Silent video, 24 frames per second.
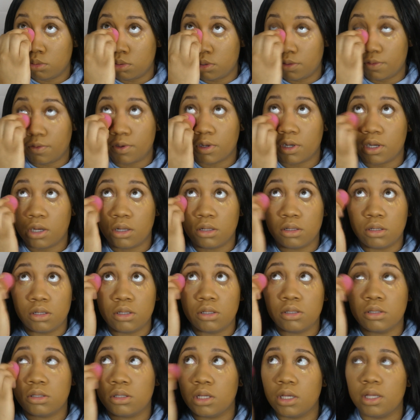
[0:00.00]
different
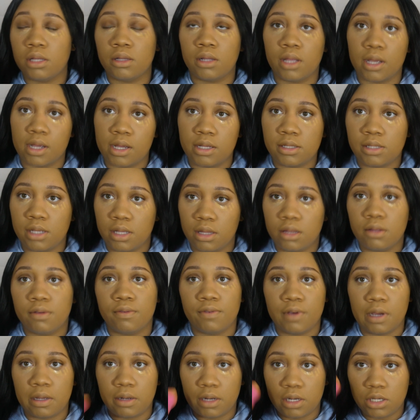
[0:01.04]
colors. And like I said, the
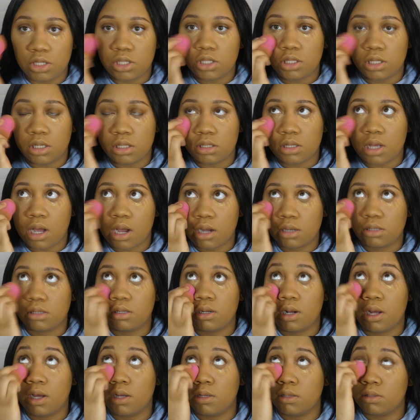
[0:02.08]
foundation does
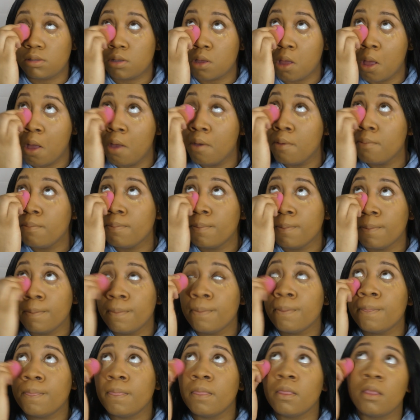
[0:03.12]
oxidize.
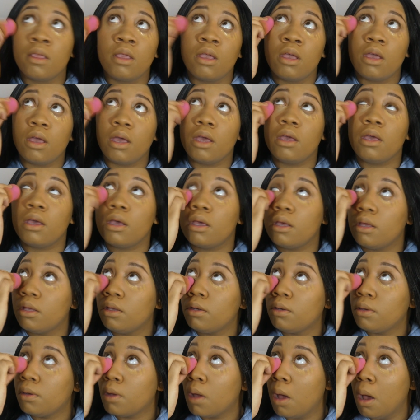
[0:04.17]

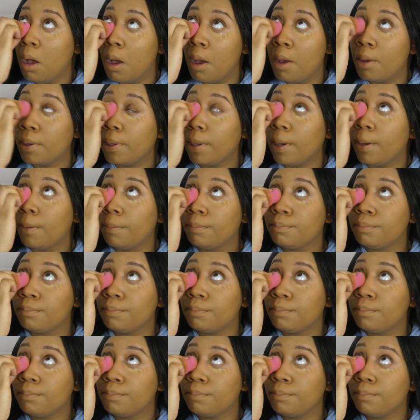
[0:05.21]
And yeah,